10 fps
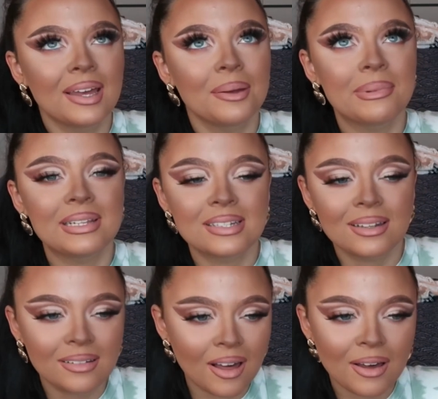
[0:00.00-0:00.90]
it means a
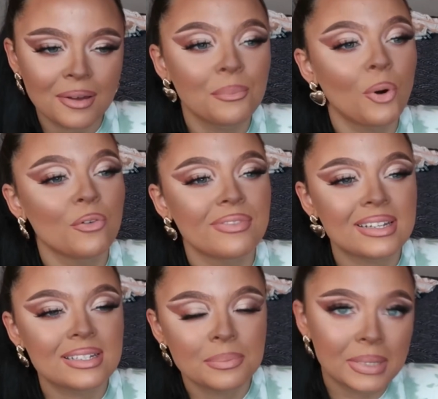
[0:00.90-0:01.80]
lot it
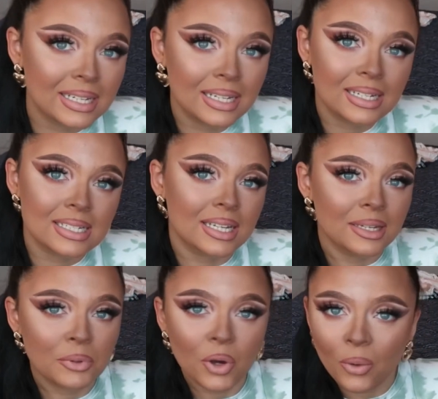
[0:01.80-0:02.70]
motivates me to
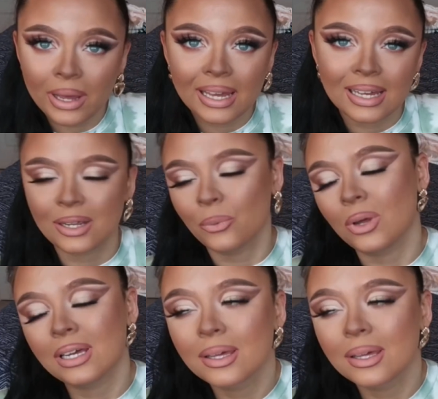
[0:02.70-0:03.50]
keep going and I want to